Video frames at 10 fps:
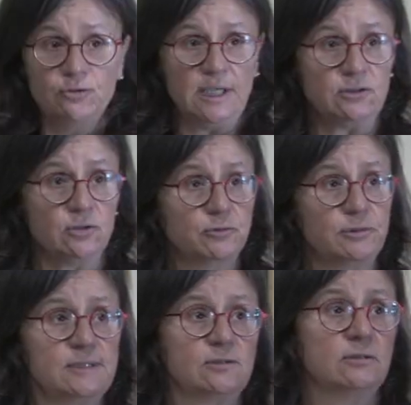you end up
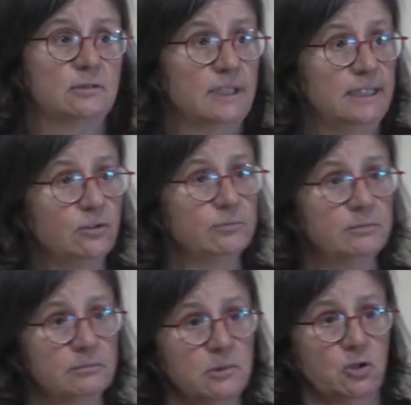with a
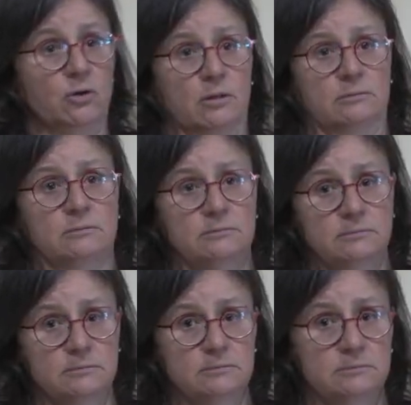helium core.
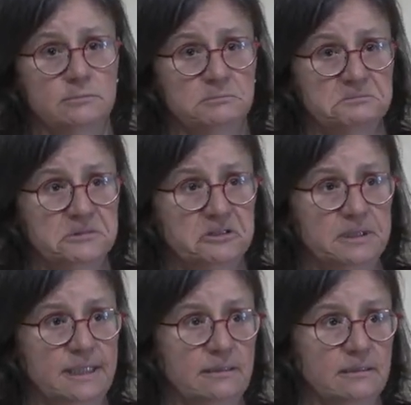
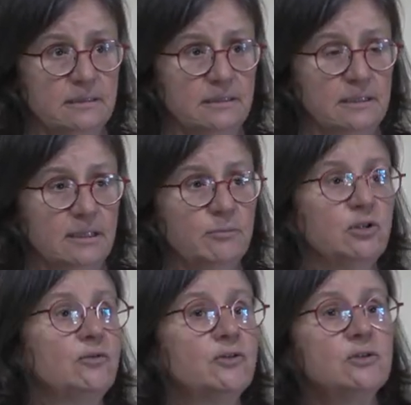Okay?
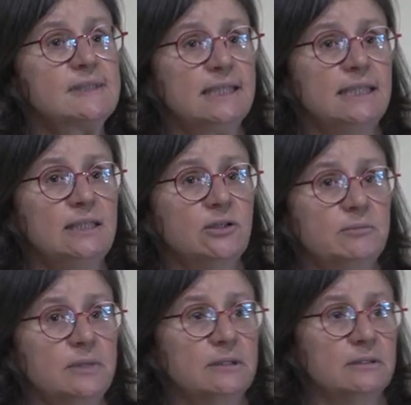But of course,
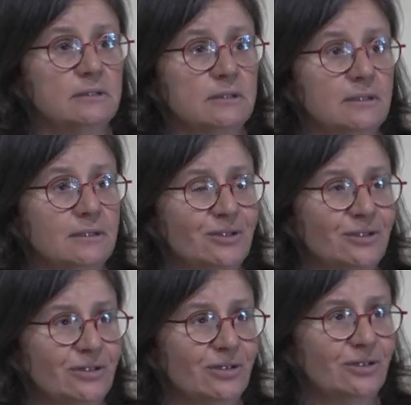helium
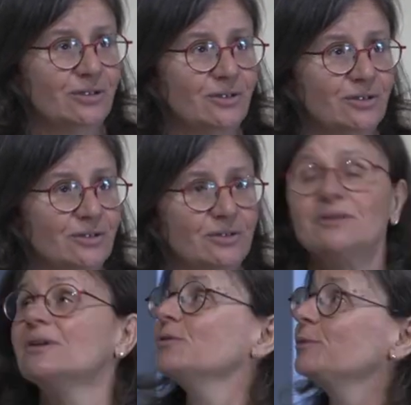
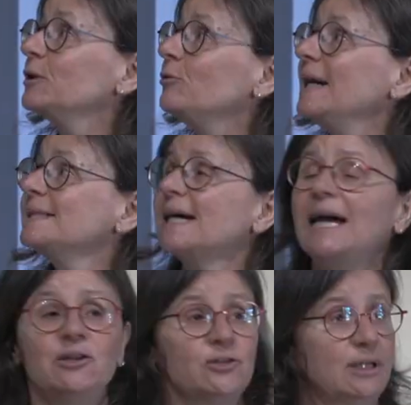uh, requires
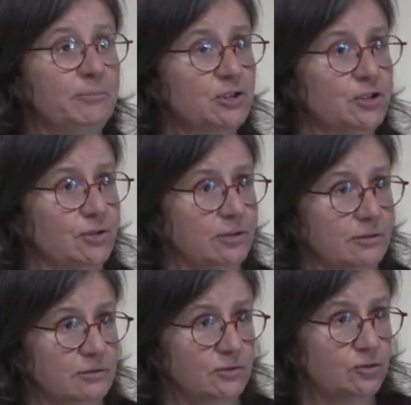higher temperature
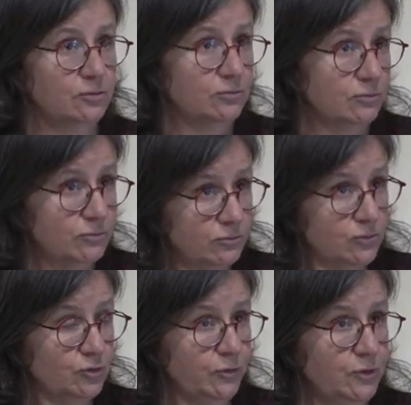
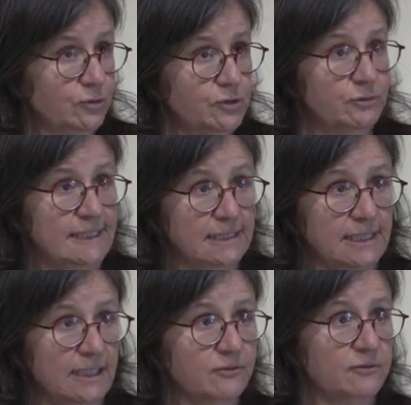to fuse with
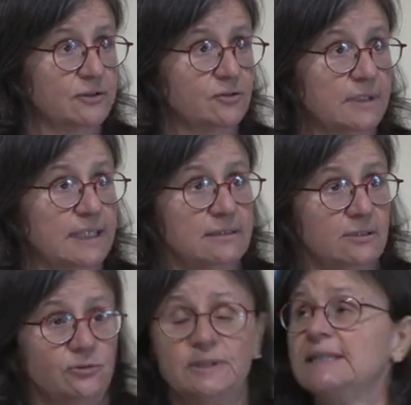itself. So it, you